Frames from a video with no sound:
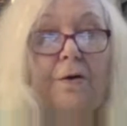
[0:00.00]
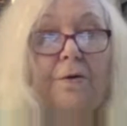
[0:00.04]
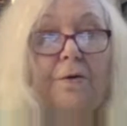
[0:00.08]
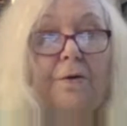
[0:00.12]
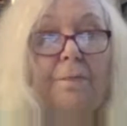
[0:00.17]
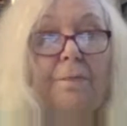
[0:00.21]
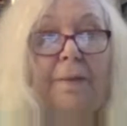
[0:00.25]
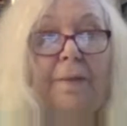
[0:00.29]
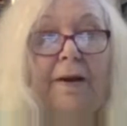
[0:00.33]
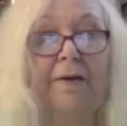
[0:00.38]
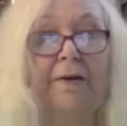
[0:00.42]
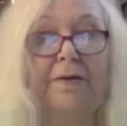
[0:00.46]
your
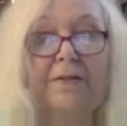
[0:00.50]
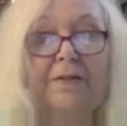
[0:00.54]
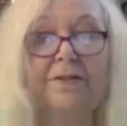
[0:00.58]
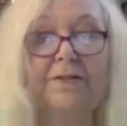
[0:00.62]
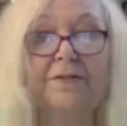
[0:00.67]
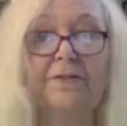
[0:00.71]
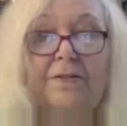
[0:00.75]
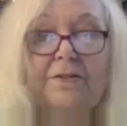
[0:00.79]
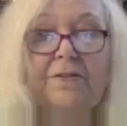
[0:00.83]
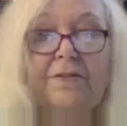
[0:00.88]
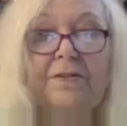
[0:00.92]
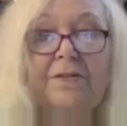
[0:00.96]
parents
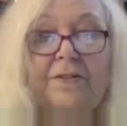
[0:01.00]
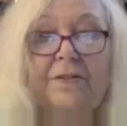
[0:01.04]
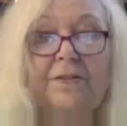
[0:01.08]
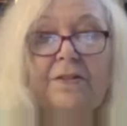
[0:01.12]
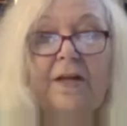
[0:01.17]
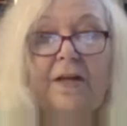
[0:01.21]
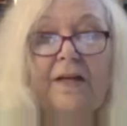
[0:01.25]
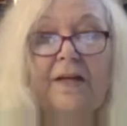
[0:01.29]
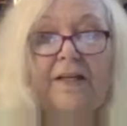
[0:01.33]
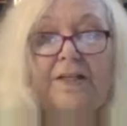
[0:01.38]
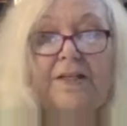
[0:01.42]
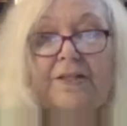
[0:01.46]
are
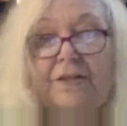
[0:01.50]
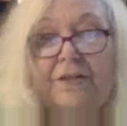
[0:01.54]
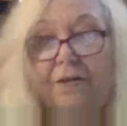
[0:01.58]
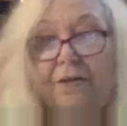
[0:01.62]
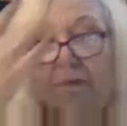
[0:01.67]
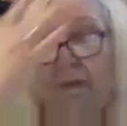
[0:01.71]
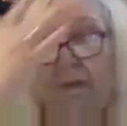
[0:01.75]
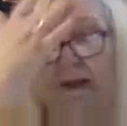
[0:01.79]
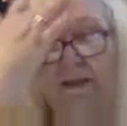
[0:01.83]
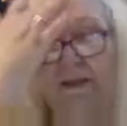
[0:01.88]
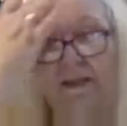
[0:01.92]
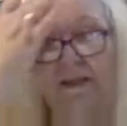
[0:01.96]
talking to you
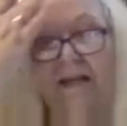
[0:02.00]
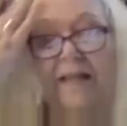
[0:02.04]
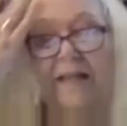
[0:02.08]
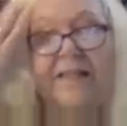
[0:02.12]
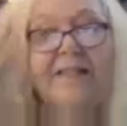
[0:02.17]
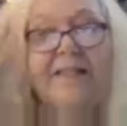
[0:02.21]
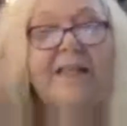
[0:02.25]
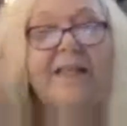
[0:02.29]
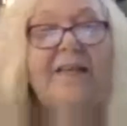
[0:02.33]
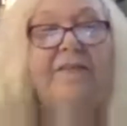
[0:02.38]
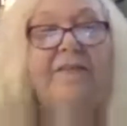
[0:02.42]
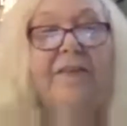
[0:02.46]
about
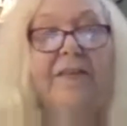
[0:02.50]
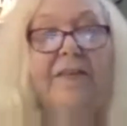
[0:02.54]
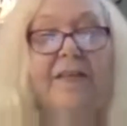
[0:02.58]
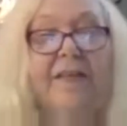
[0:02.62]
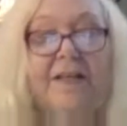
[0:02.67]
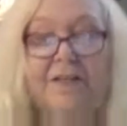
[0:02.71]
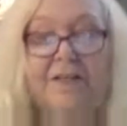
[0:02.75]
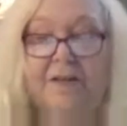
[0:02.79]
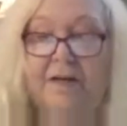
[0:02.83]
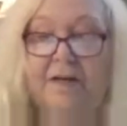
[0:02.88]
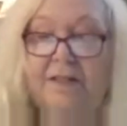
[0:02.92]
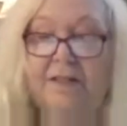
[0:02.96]
Thanksgiving, they
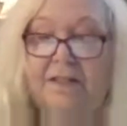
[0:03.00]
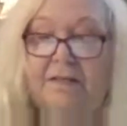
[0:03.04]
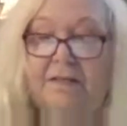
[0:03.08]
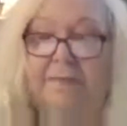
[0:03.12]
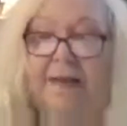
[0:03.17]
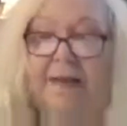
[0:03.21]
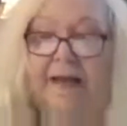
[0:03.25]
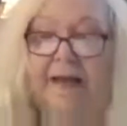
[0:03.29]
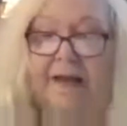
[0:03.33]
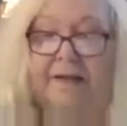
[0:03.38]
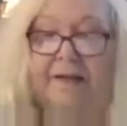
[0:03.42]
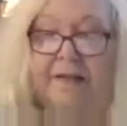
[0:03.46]
talked
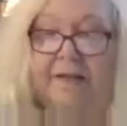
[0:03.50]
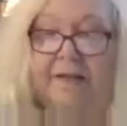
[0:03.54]
about